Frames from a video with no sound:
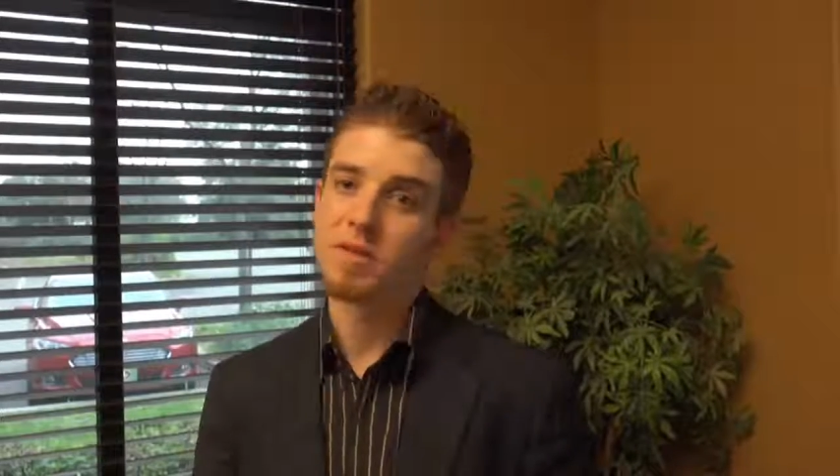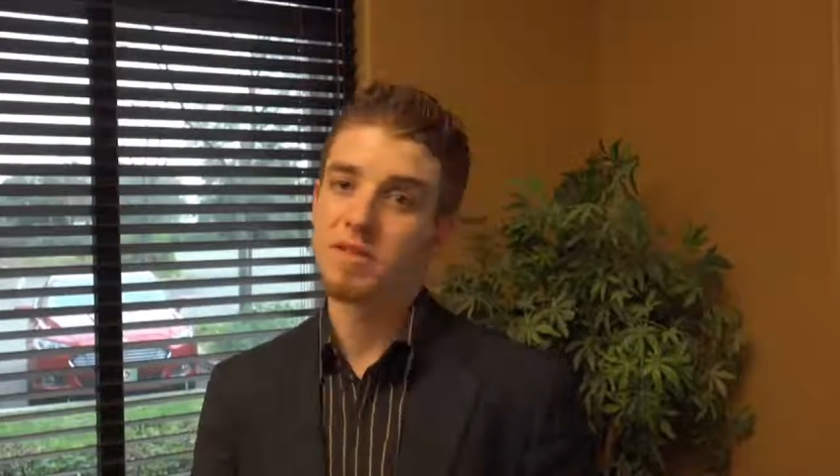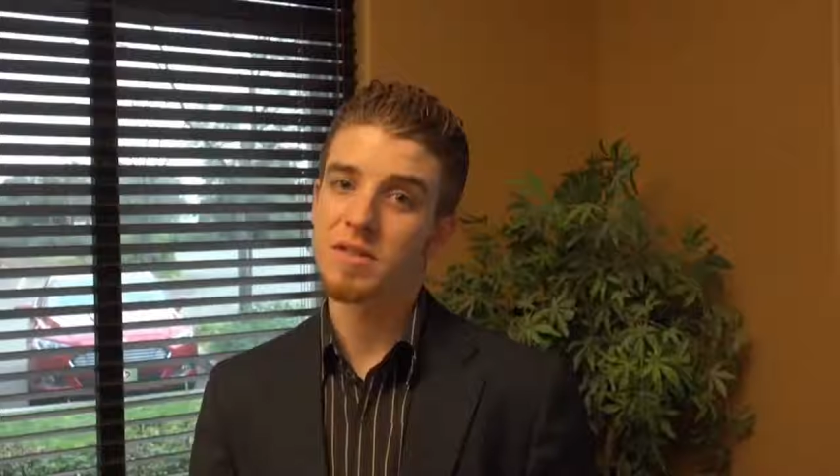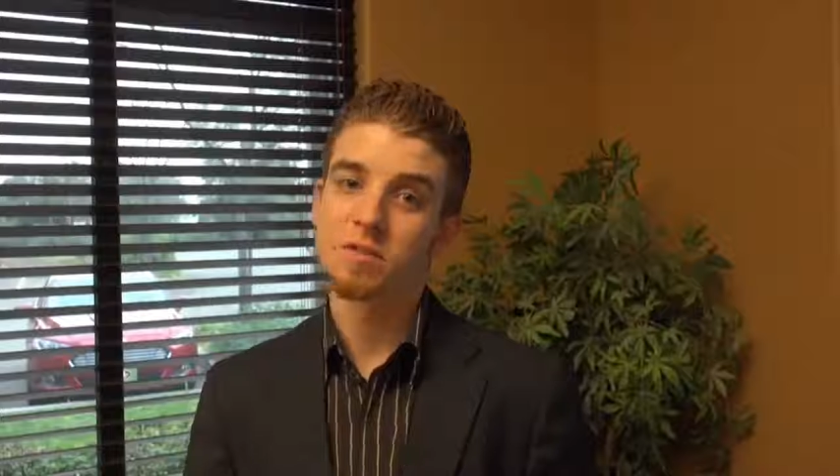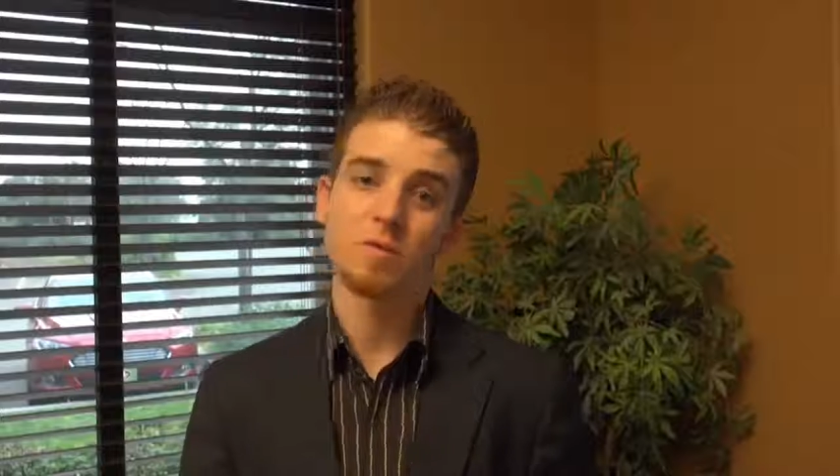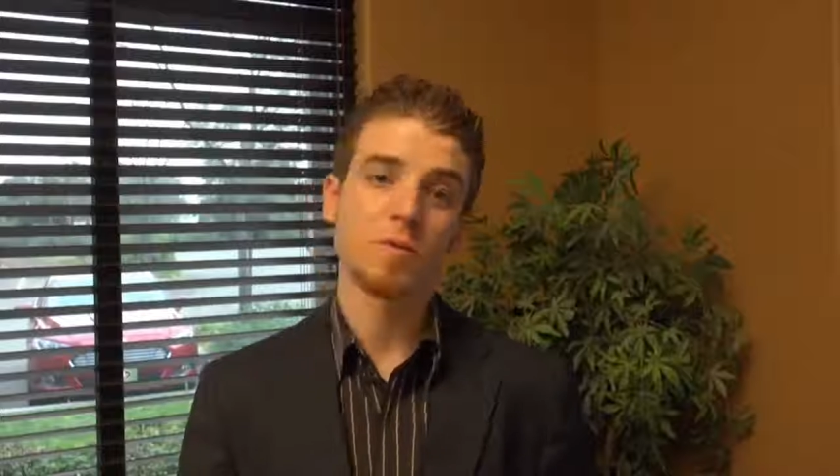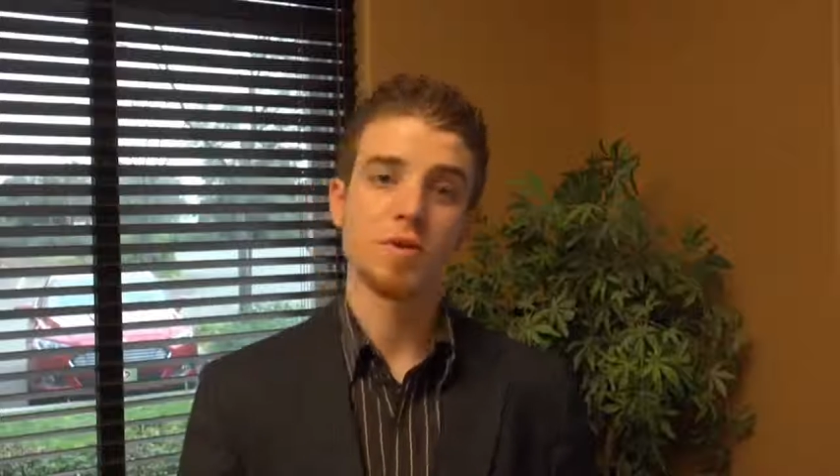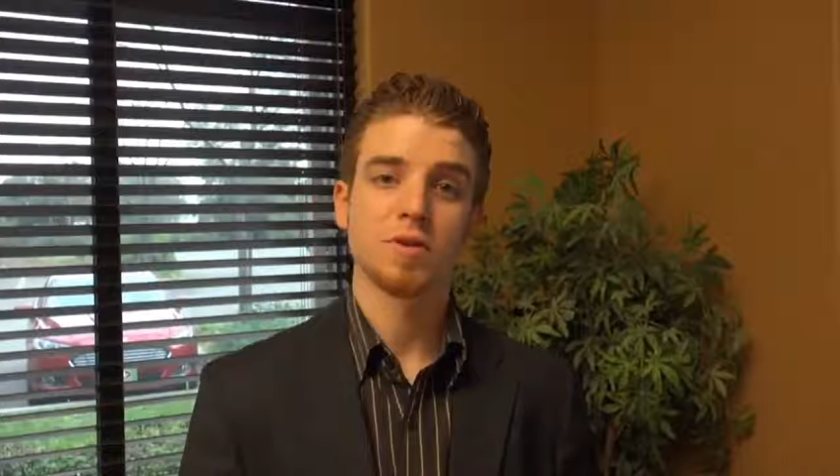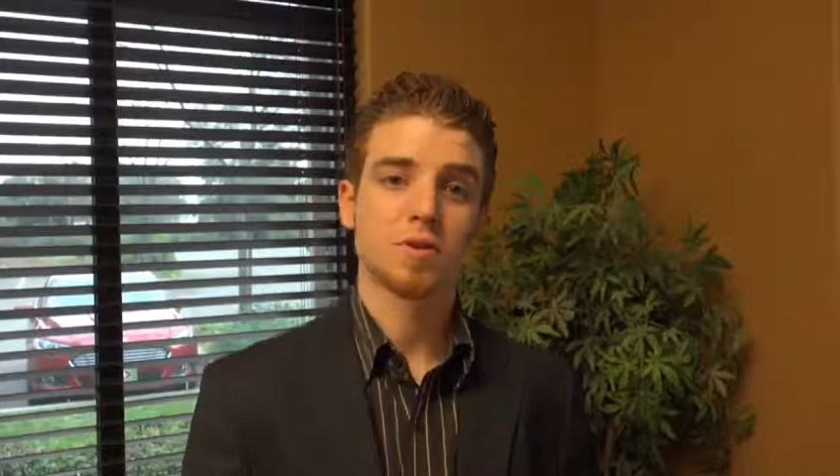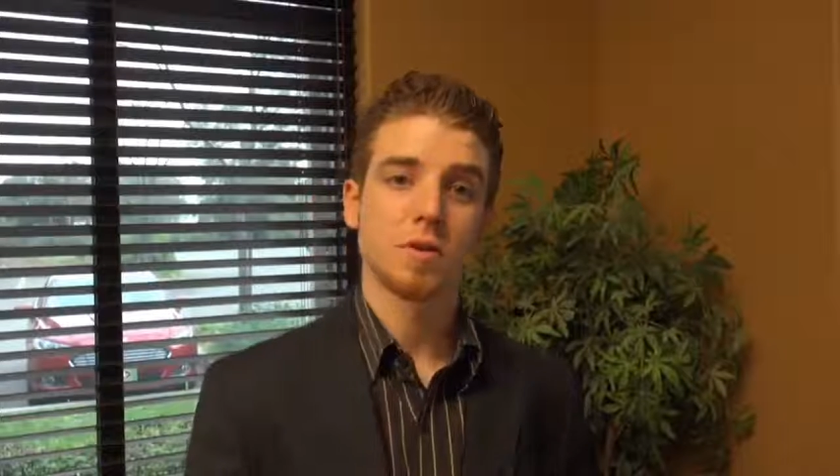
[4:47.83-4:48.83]
business or
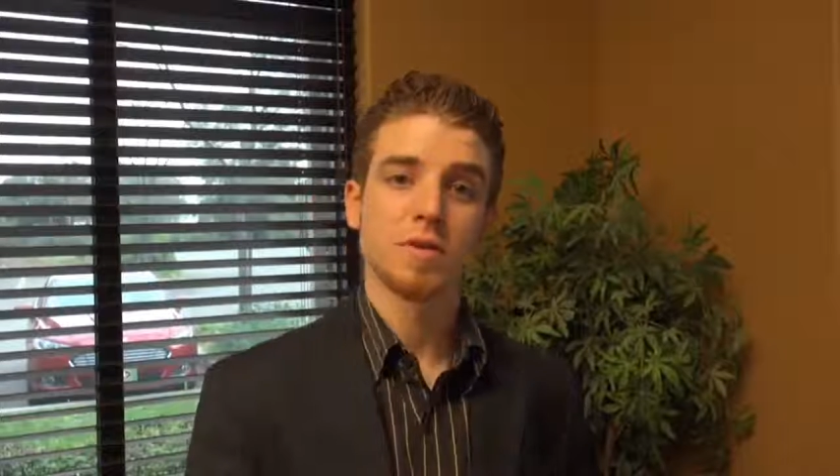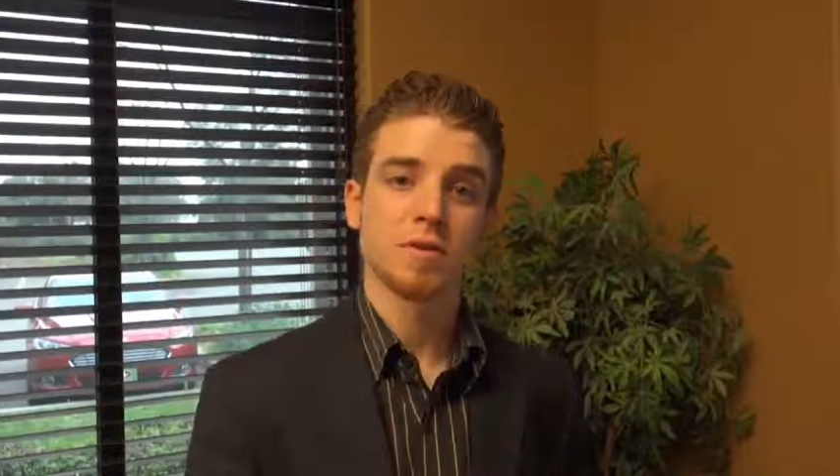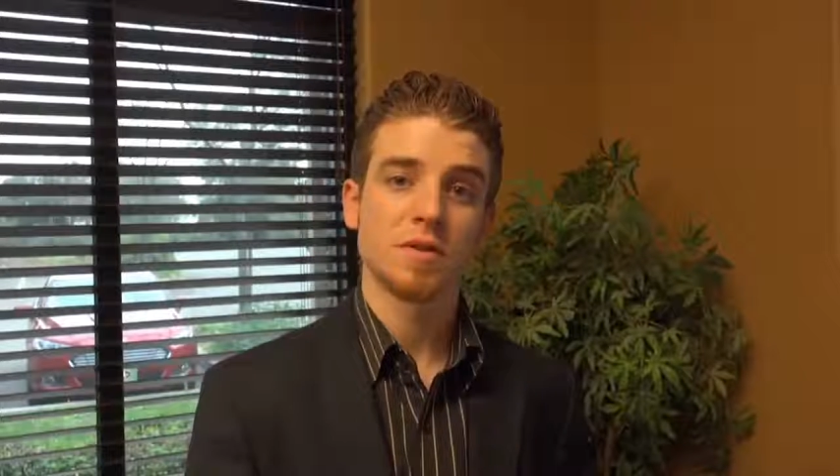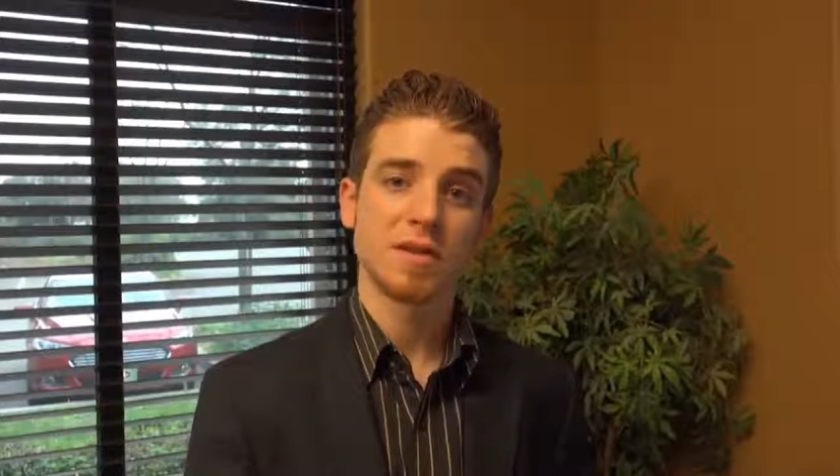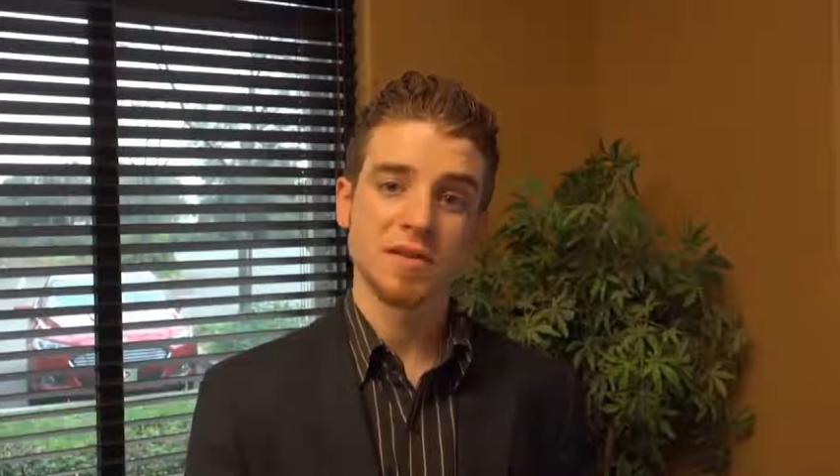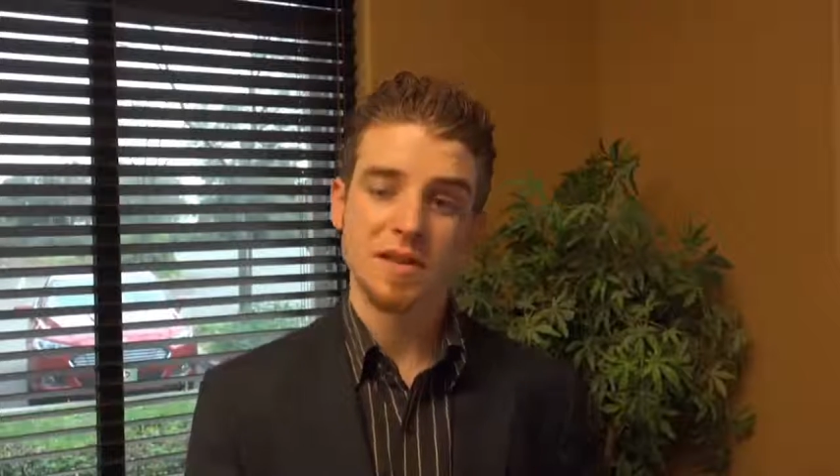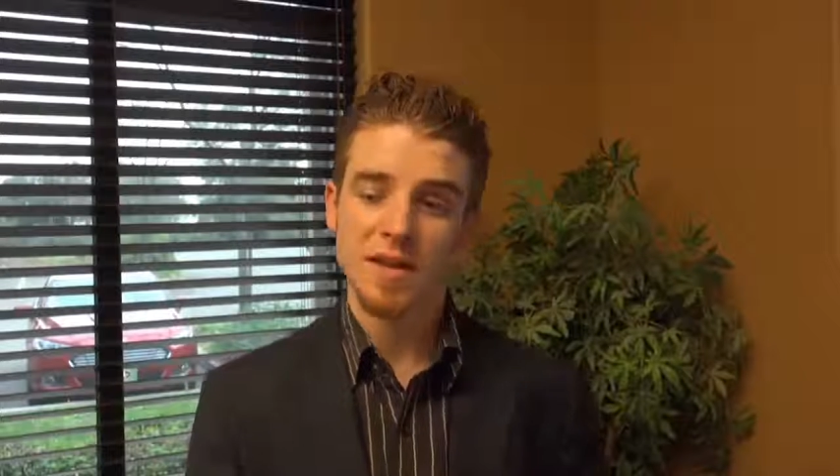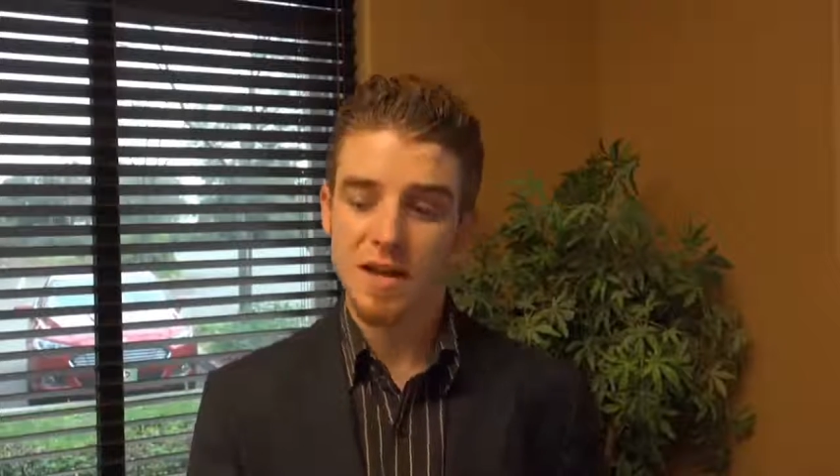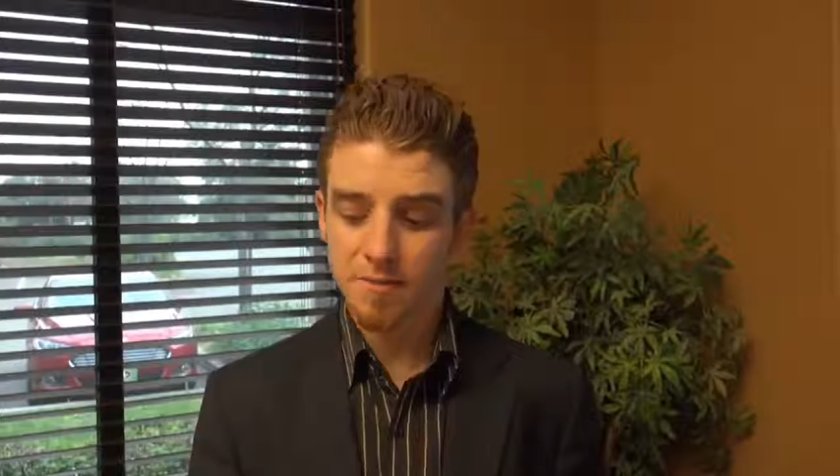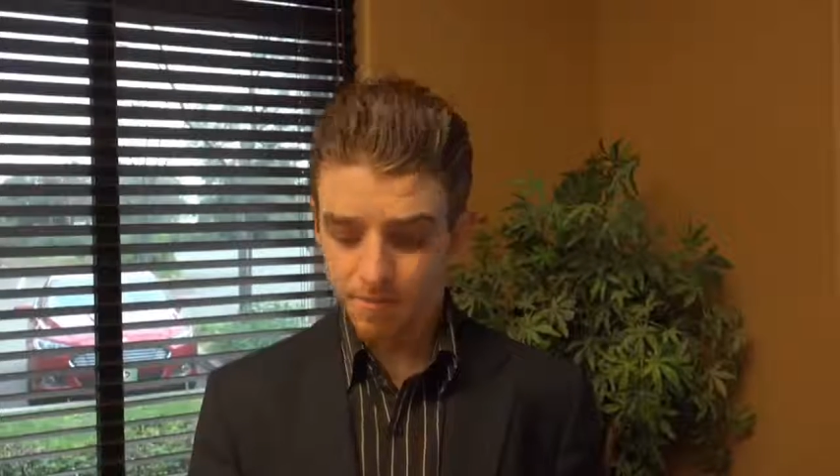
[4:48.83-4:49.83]
for your service or things
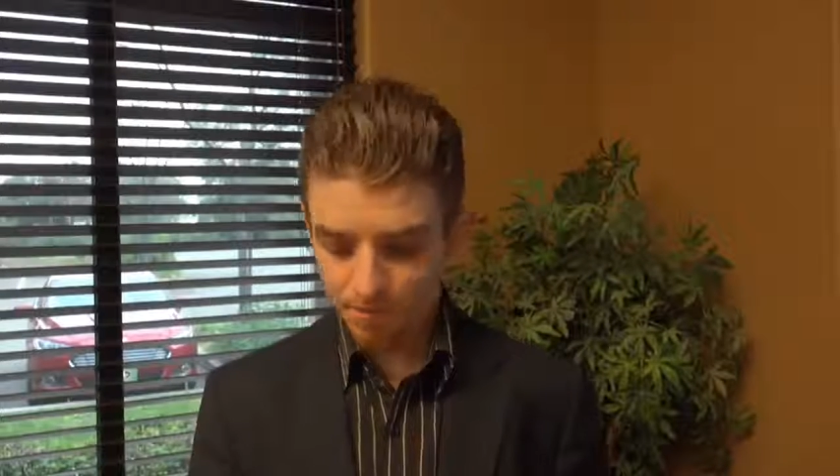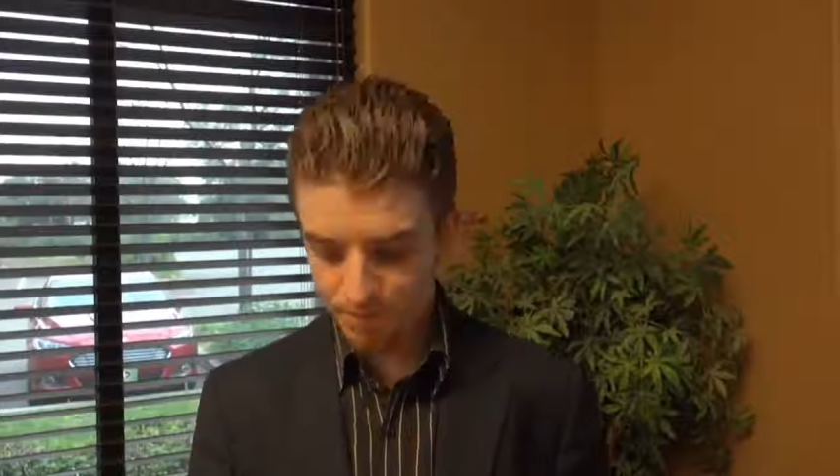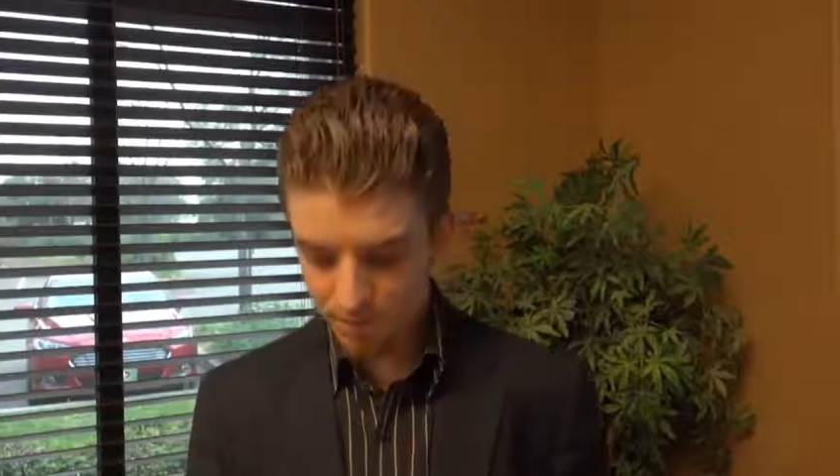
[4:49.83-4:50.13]
like that.